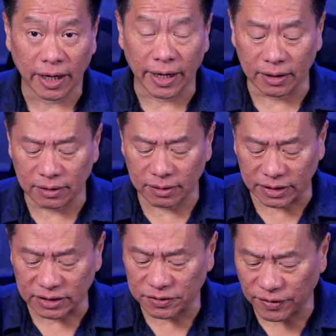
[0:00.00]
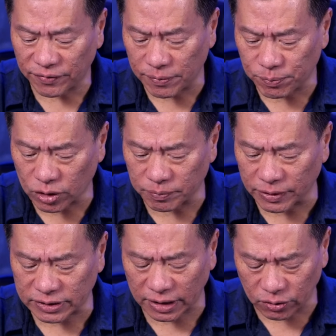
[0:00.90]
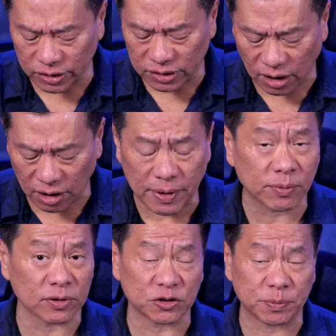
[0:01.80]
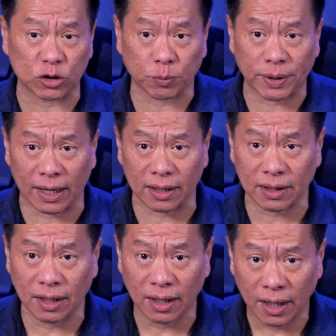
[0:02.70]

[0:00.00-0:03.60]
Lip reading: And this is very, very important because I notice a lot of people on the spiritual path